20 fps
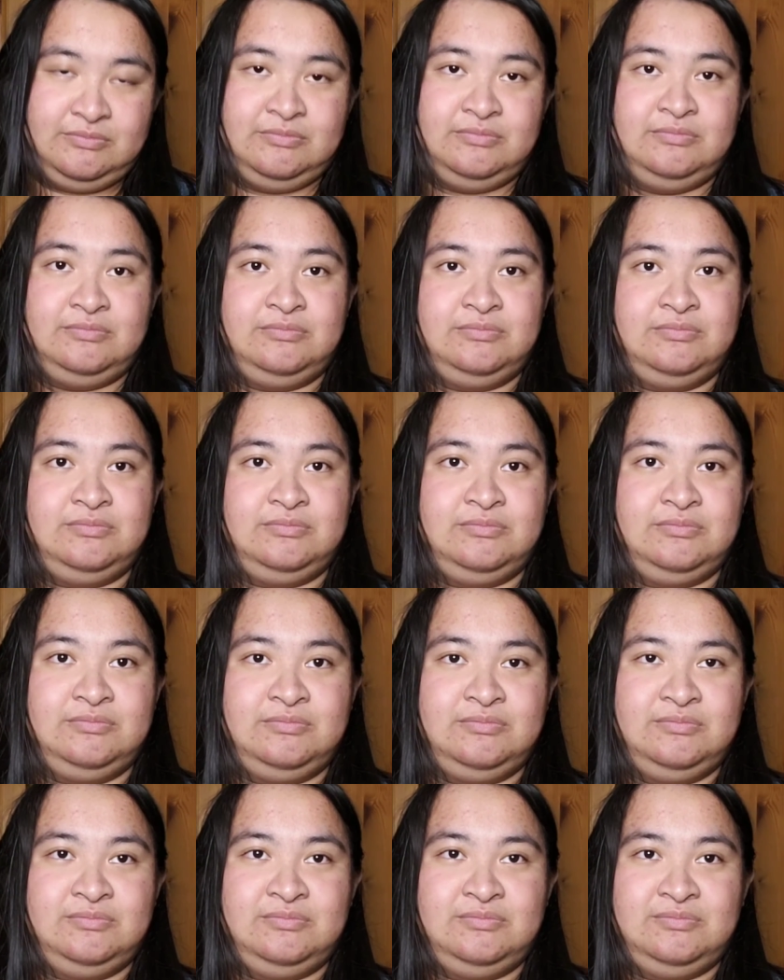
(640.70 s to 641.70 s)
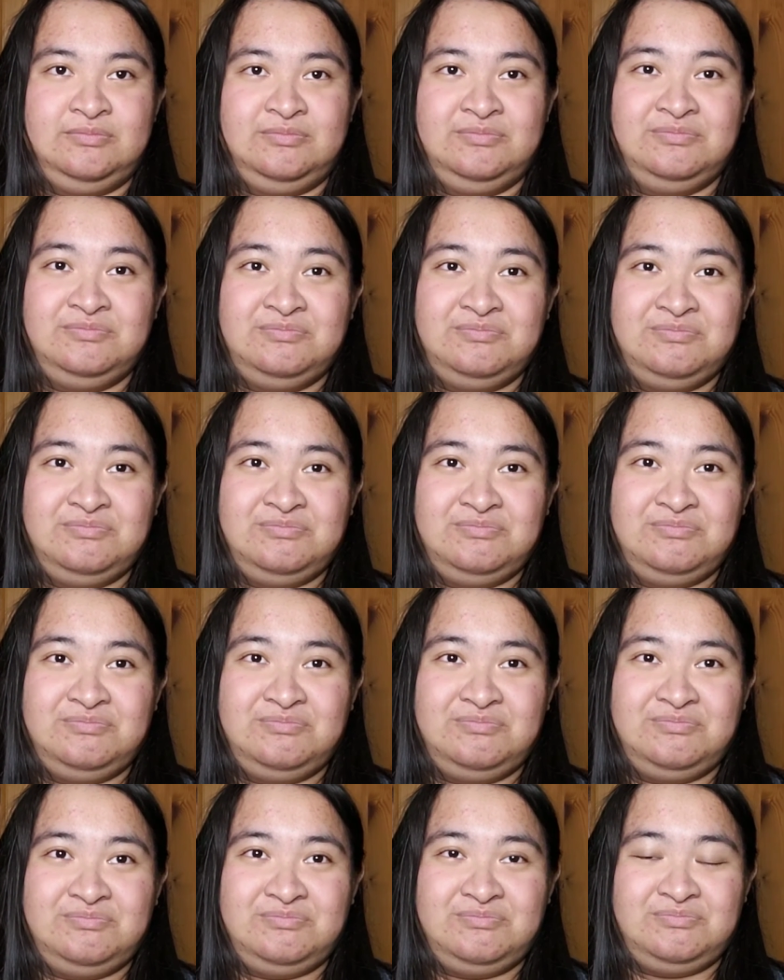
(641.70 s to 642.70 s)
Wakey, wakey, rise and
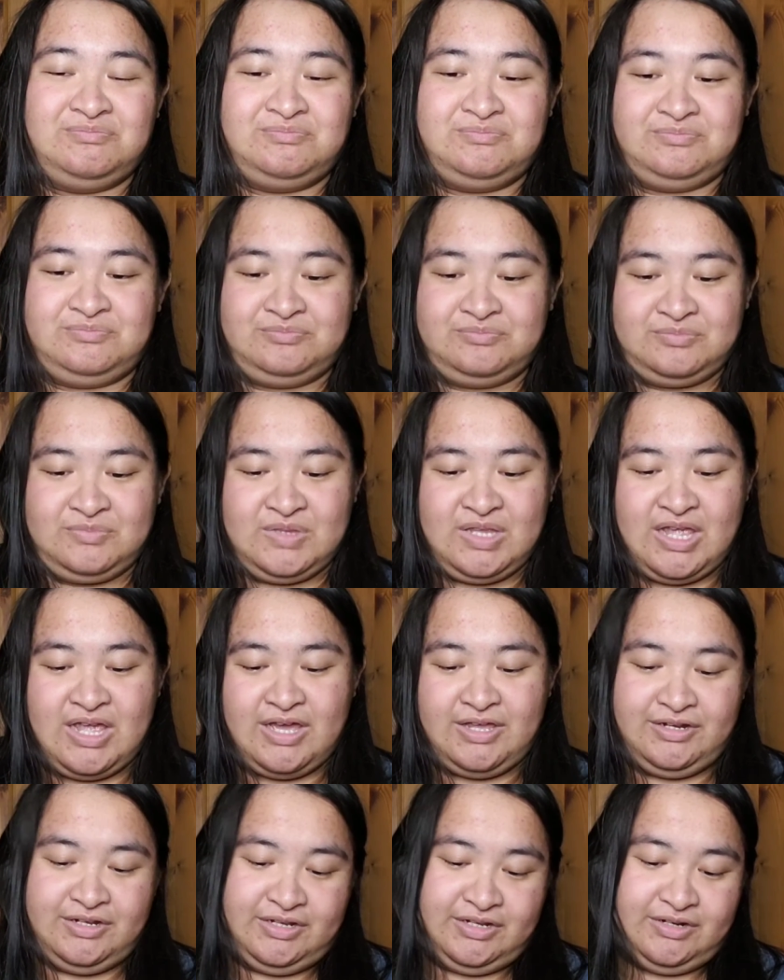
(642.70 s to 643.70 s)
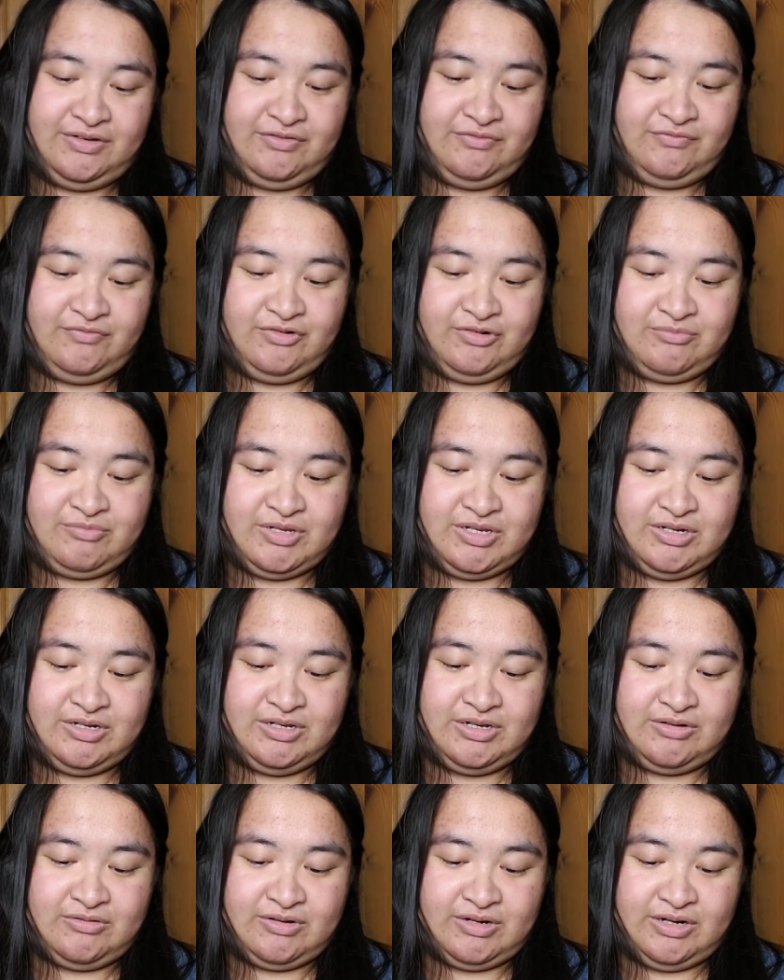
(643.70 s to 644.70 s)
shine. And then for me to
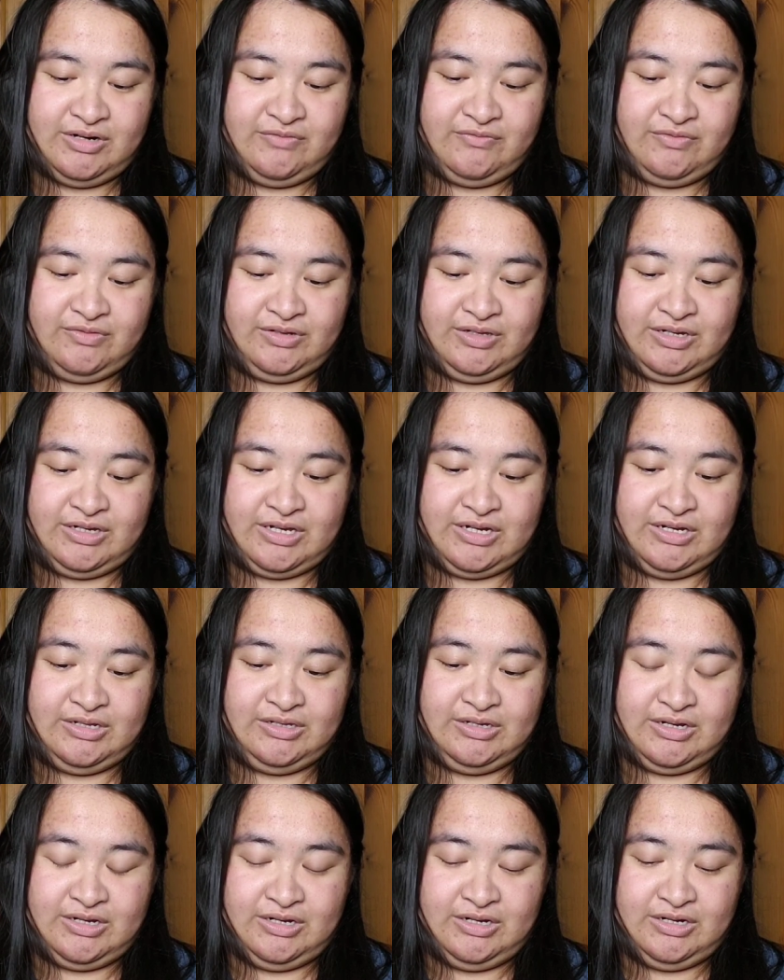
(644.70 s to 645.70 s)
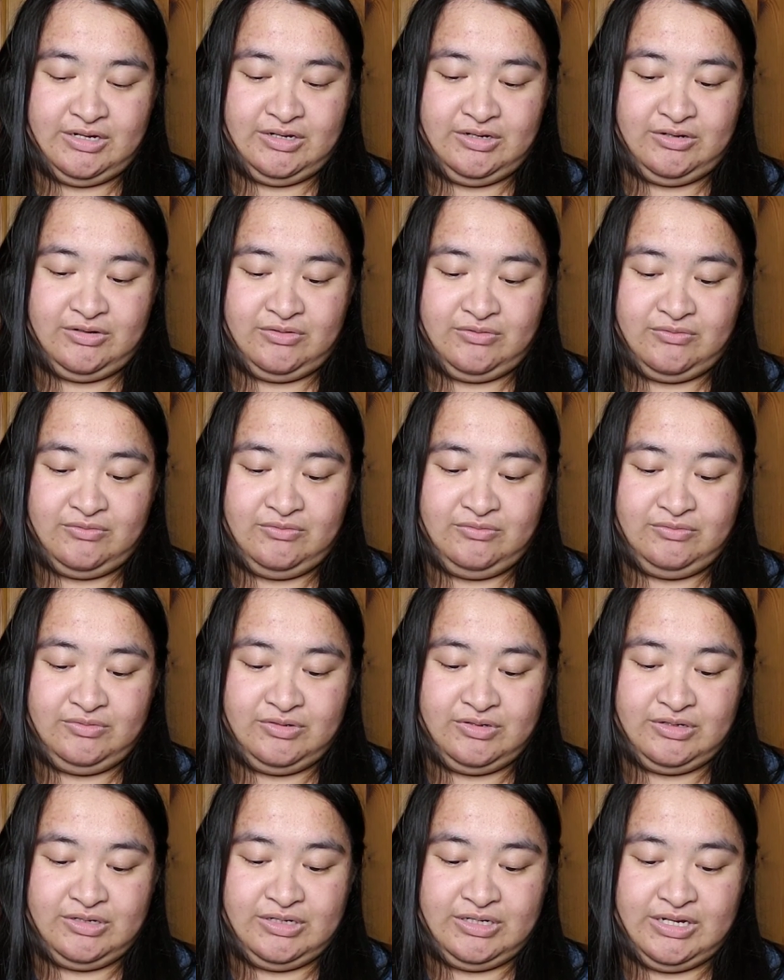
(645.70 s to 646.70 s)
get ready for like anything I need to do
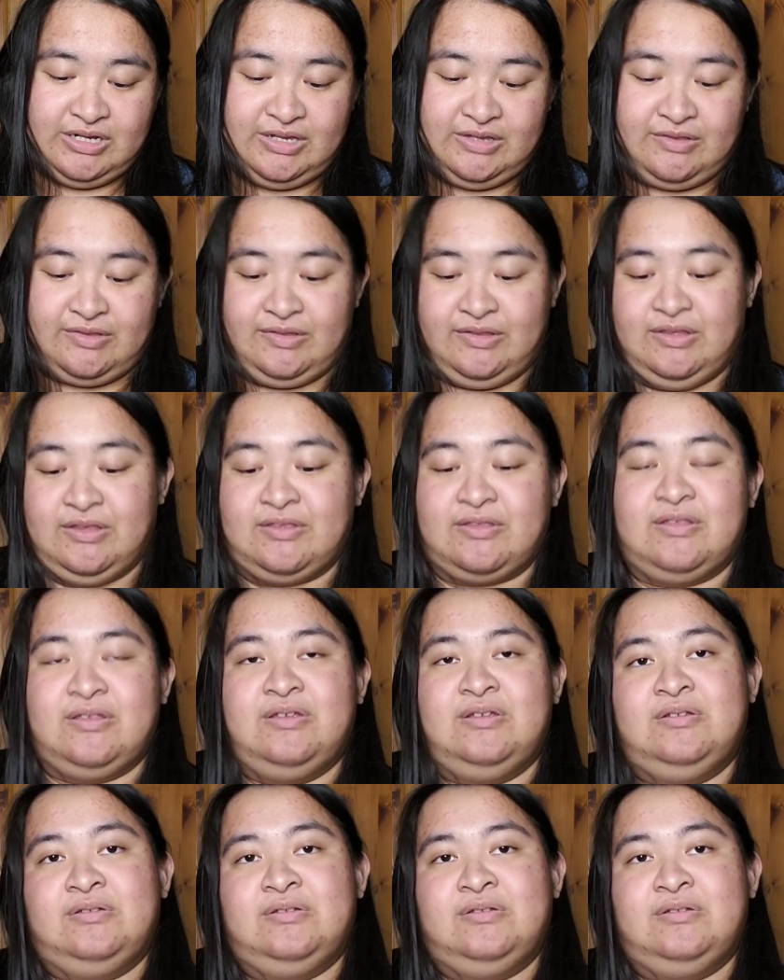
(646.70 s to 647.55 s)
during the day, it's this.